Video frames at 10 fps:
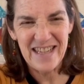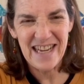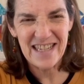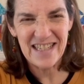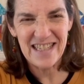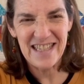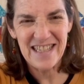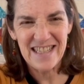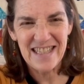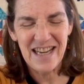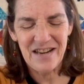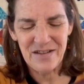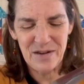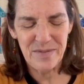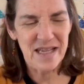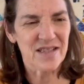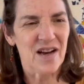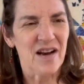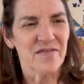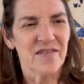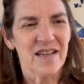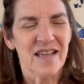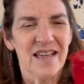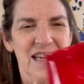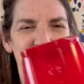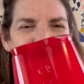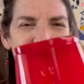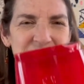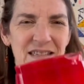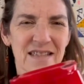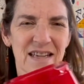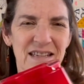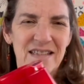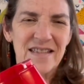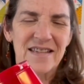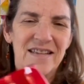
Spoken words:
actually cut a little piece off, and it makes this nice